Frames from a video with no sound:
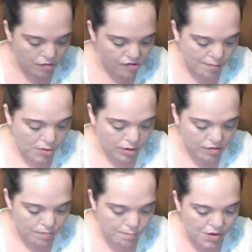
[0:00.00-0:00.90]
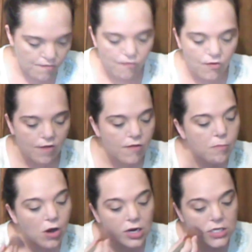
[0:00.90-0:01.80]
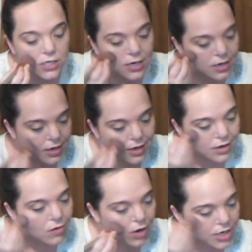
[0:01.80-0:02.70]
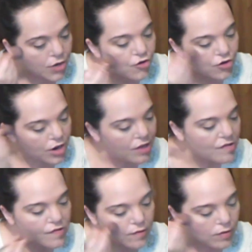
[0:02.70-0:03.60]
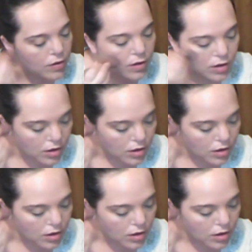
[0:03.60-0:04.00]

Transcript: get some on this big fluffy brush, go on the cheeks.